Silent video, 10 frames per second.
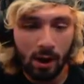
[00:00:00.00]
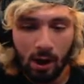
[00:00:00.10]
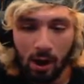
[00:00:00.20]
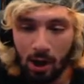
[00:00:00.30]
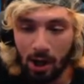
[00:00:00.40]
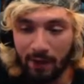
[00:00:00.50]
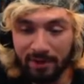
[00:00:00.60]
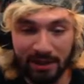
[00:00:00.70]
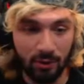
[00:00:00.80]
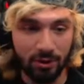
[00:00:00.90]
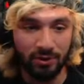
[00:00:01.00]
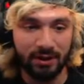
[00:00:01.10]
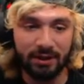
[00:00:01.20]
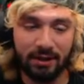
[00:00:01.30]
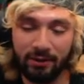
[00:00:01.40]
Uh, if you guys want to join
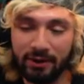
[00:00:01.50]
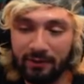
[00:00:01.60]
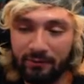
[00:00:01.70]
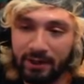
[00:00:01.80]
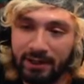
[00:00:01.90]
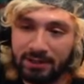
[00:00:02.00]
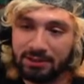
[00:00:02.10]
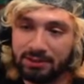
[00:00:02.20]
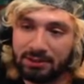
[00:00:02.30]
in another giveaways,